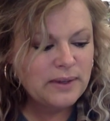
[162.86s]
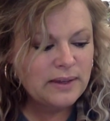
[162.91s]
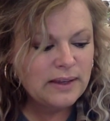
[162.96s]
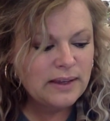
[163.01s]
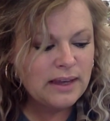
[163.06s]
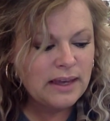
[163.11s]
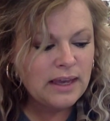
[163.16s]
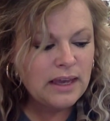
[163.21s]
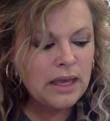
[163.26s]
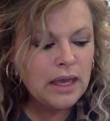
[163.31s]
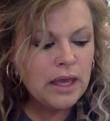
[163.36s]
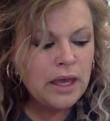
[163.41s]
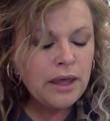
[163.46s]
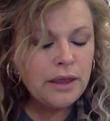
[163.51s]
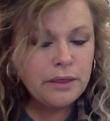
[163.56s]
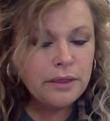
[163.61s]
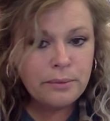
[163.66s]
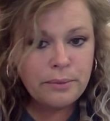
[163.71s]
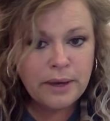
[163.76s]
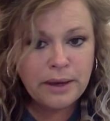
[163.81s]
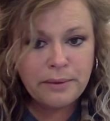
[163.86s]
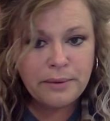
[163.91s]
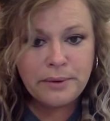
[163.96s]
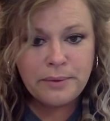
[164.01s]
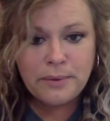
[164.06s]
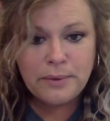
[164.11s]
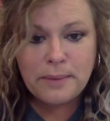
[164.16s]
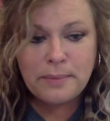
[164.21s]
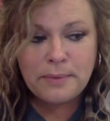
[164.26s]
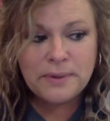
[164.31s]
Okay. The way we
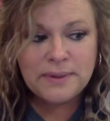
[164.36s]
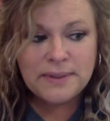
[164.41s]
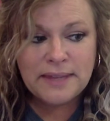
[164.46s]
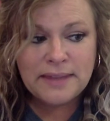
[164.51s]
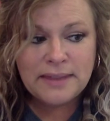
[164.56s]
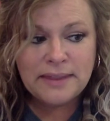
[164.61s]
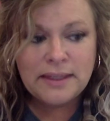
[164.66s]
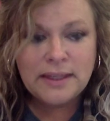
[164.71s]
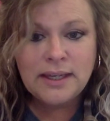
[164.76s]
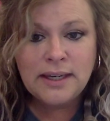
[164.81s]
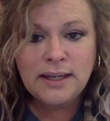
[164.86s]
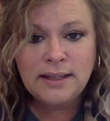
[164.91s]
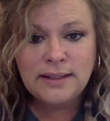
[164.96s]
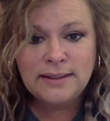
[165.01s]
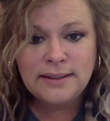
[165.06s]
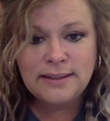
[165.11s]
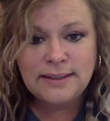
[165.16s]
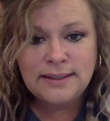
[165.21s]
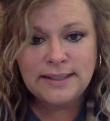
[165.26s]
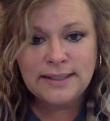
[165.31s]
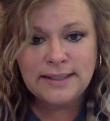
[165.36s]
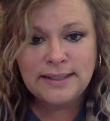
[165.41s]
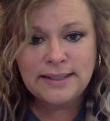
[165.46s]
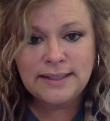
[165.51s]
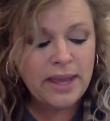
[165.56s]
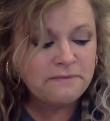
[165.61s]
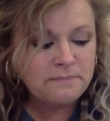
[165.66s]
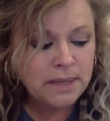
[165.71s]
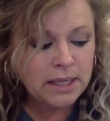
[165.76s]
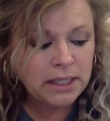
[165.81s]
represent the K sound, we
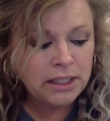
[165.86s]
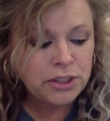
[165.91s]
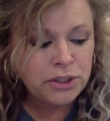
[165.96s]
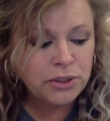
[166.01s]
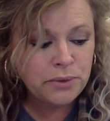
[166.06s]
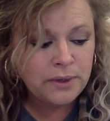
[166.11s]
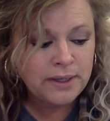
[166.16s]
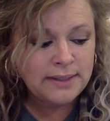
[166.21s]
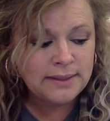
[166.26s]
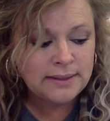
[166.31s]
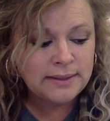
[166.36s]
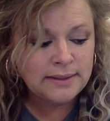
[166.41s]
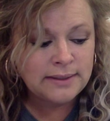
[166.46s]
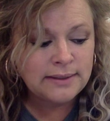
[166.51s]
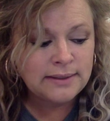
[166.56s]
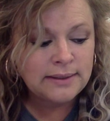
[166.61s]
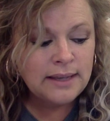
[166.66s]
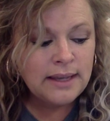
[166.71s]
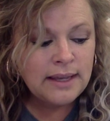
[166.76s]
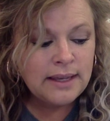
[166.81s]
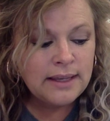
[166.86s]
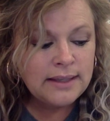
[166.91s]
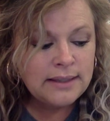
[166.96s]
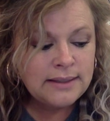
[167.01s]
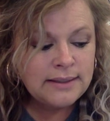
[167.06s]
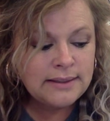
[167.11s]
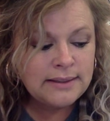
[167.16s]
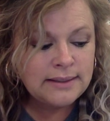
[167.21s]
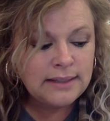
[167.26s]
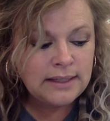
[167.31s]
have many choices.
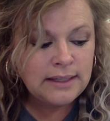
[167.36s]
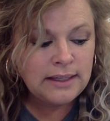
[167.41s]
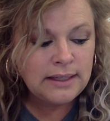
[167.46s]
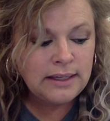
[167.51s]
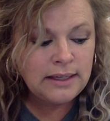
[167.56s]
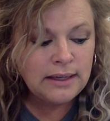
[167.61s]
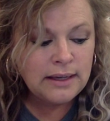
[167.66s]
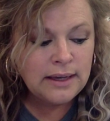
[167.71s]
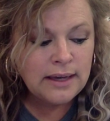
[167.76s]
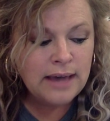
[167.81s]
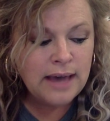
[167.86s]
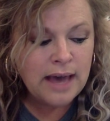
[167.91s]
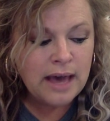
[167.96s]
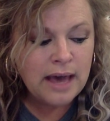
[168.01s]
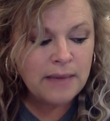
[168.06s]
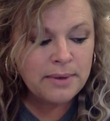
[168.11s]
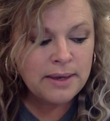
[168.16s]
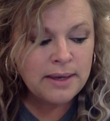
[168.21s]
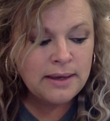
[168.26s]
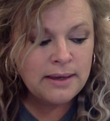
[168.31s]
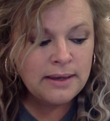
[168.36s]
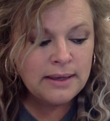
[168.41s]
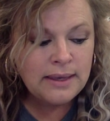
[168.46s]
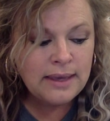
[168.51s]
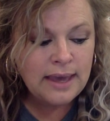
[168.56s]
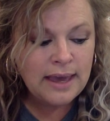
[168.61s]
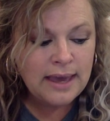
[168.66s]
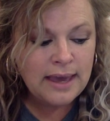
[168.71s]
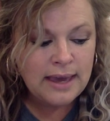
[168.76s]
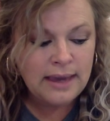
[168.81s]
C, comma,
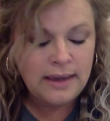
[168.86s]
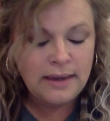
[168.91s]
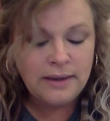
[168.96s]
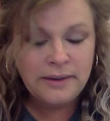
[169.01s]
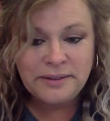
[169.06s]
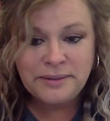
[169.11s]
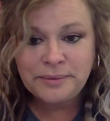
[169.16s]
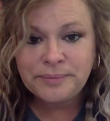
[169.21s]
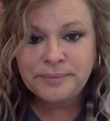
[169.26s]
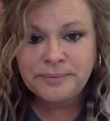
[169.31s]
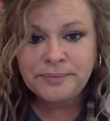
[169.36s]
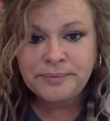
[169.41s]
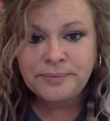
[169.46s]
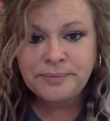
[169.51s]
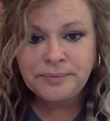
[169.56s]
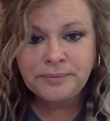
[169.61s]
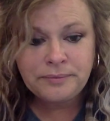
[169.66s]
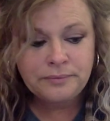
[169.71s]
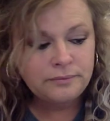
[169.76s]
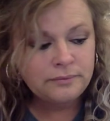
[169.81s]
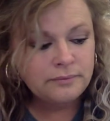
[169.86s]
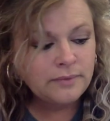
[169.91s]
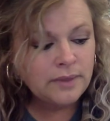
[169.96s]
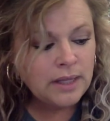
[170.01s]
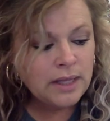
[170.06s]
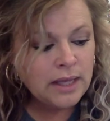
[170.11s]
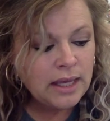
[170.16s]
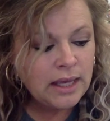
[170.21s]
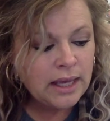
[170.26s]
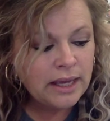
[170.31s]
K.
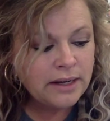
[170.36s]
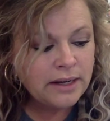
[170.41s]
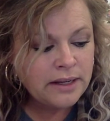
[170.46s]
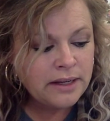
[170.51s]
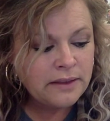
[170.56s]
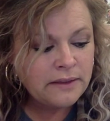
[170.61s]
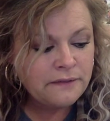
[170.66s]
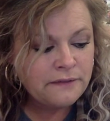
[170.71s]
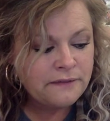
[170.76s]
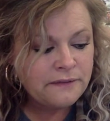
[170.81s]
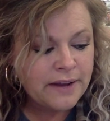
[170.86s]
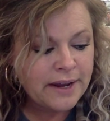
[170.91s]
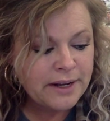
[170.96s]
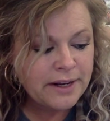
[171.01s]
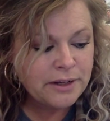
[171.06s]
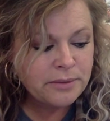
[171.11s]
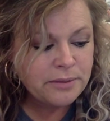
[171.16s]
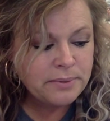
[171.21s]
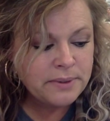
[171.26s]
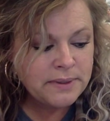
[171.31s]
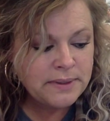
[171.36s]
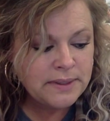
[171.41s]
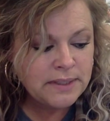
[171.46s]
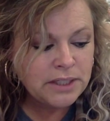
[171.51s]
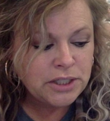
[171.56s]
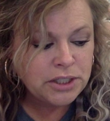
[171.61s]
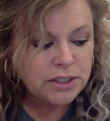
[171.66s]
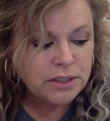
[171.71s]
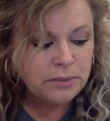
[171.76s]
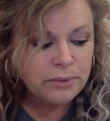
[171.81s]
And in the final
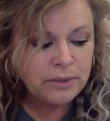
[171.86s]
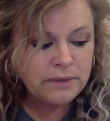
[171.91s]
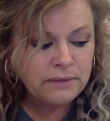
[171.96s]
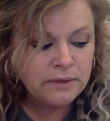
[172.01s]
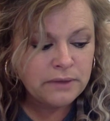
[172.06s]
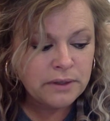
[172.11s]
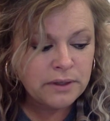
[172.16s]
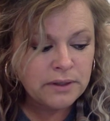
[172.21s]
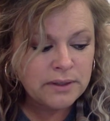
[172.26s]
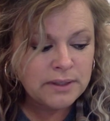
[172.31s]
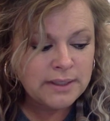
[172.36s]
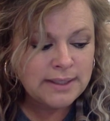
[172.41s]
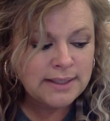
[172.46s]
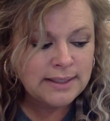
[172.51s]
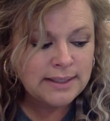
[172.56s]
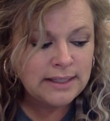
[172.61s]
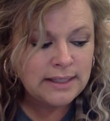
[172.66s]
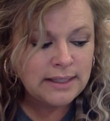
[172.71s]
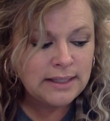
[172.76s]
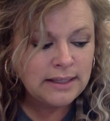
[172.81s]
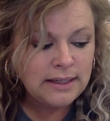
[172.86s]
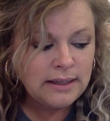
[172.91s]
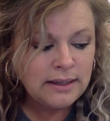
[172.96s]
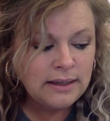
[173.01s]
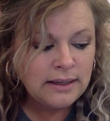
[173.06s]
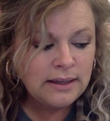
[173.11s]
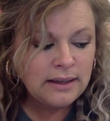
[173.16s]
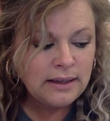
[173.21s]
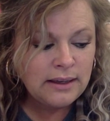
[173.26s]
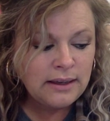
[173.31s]
position, we've learned C,
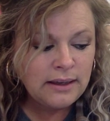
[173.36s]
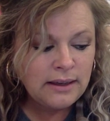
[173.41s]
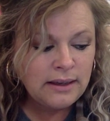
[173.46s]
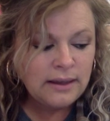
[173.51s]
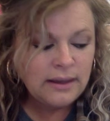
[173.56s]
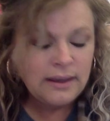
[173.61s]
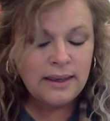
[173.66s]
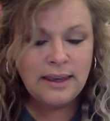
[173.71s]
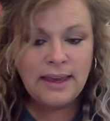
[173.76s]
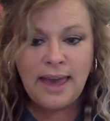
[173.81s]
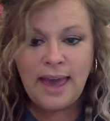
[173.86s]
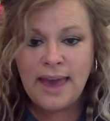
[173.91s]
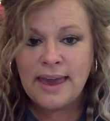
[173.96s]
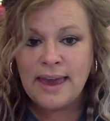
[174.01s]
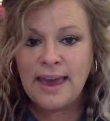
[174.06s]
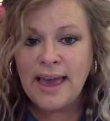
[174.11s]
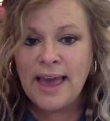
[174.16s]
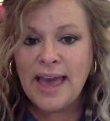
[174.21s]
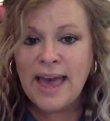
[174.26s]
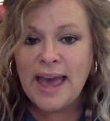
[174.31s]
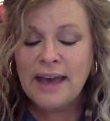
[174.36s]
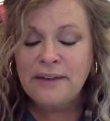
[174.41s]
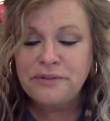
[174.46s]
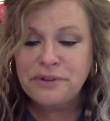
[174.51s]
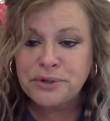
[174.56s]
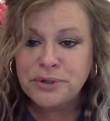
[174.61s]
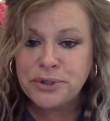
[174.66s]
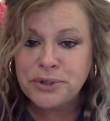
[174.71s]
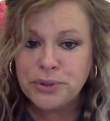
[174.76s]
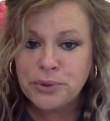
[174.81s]
K,
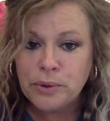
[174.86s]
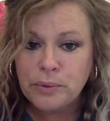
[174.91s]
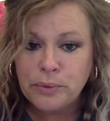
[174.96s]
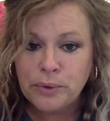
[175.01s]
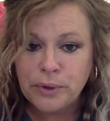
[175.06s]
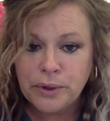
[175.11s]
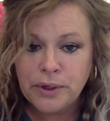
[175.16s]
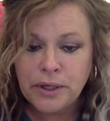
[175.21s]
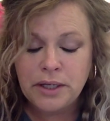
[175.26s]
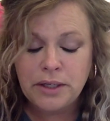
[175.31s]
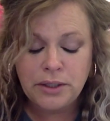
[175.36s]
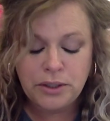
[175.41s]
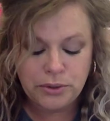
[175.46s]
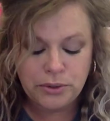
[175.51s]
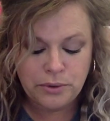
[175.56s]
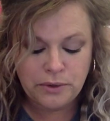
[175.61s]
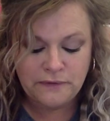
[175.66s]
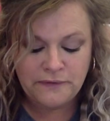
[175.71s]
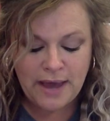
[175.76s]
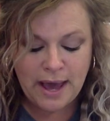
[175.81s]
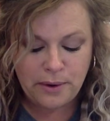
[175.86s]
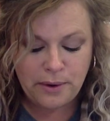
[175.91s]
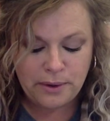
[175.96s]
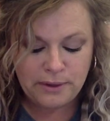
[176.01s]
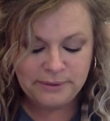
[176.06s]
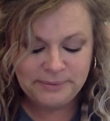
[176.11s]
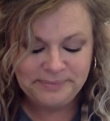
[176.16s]
after a short word and a short vowel.